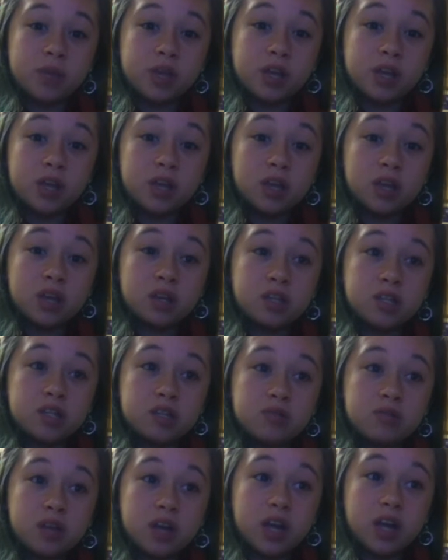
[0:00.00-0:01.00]
me and can
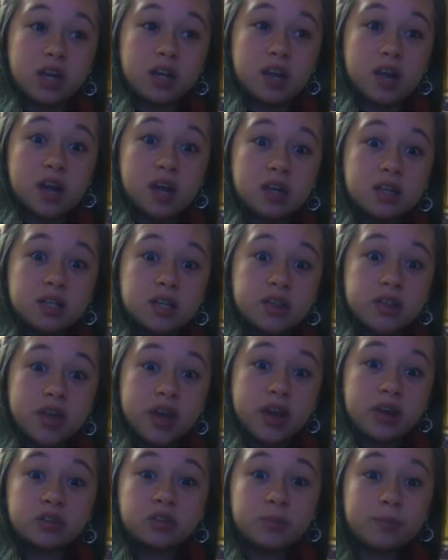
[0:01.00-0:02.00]
do like
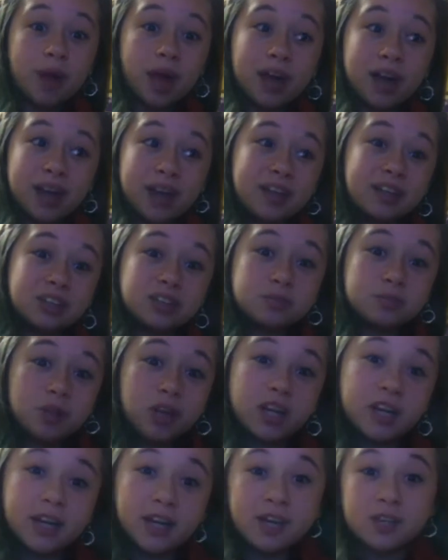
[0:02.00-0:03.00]
90,000 back
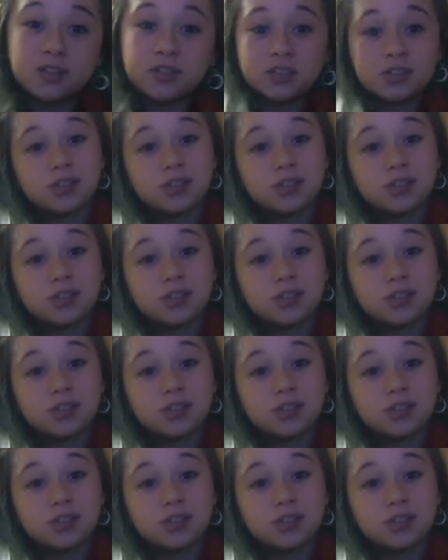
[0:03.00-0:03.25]
handsprings